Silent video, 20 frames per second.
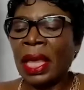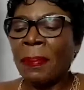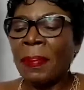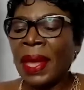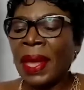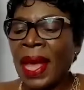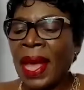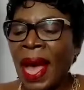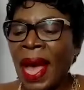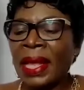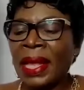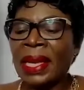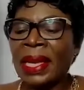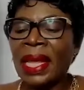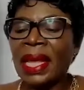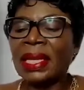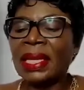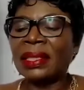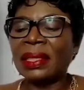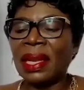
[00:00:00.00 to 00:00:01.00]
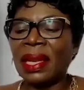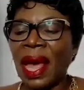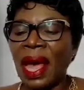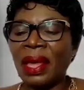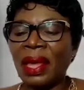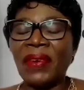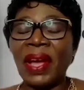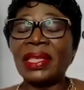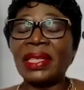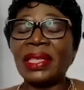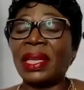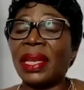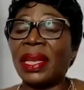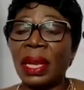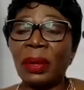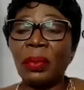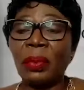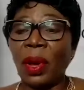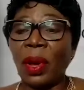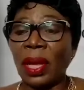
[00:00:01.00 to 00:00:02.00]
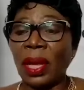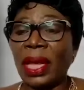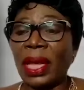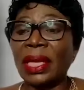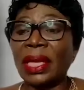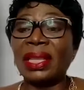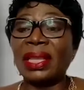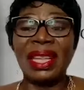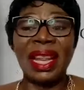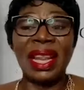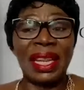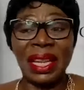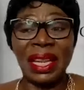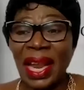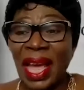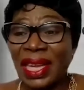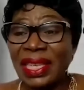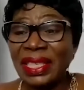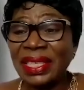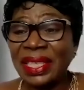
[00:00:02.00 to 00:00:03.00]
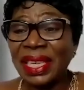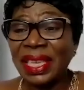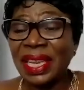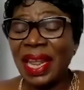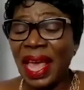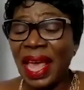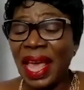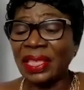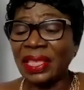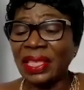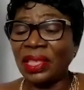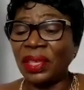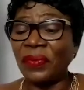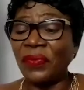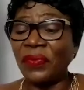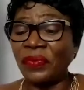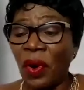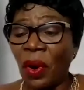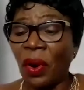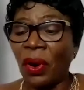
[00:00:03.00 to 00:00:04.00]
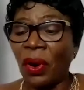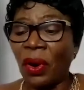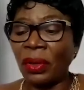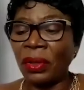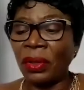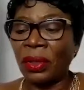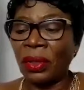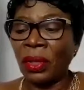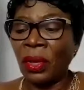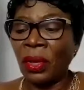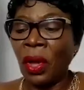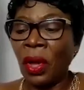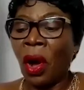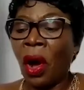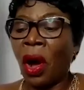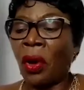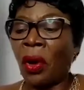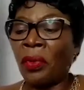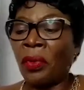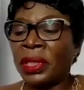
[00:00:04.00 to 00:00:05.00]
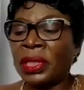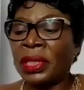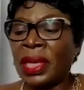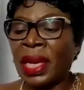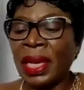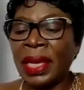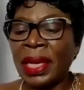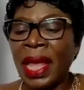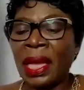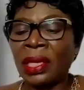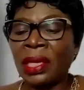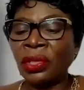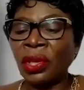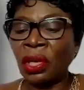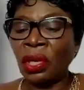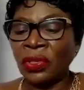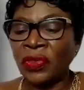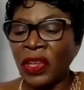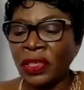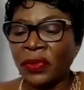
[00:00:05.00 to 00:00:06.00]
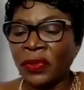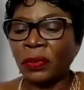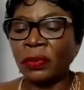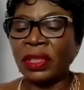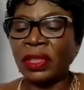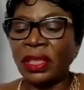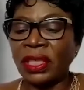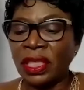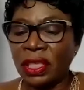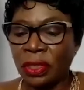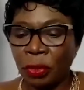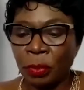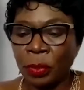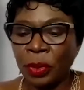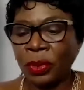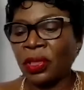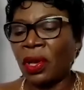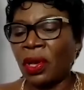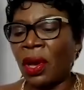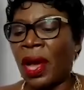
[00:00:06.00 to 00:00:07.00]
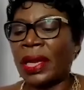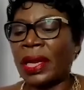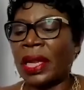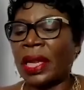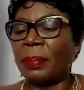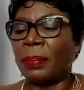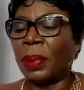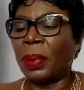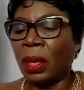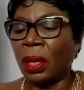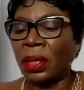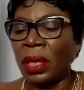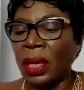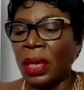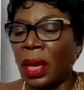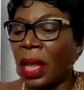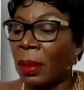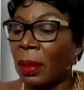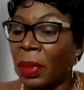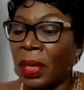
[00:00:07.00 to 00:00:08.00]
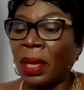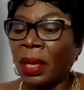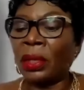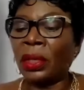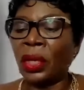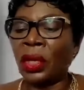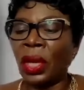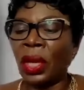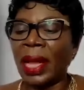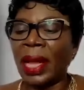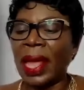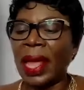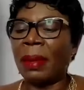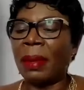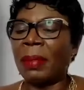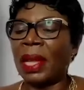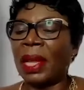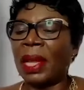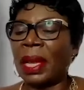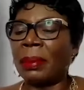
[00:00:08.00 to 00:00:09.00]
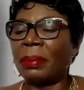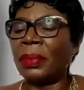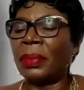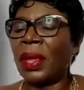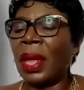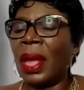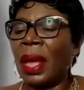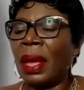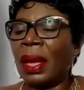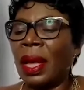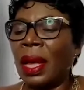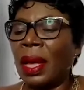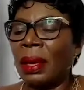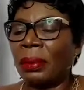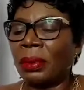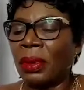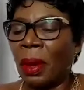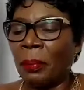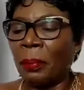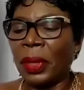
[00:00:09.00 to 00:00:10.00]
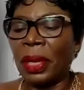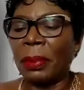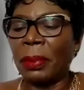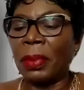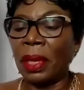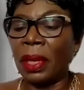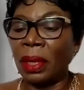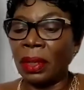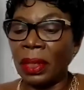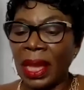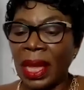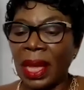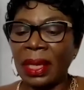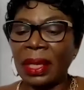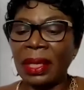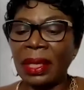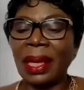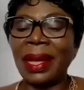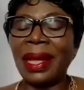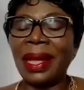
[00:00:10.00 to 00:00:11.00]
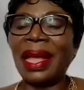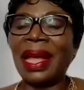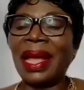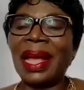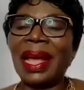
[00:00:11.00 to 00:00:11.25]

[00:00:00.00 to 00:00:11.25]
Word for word: He began his life as a networker in 1984, originally a successful distributor and a billion-dollar MLM company millionaire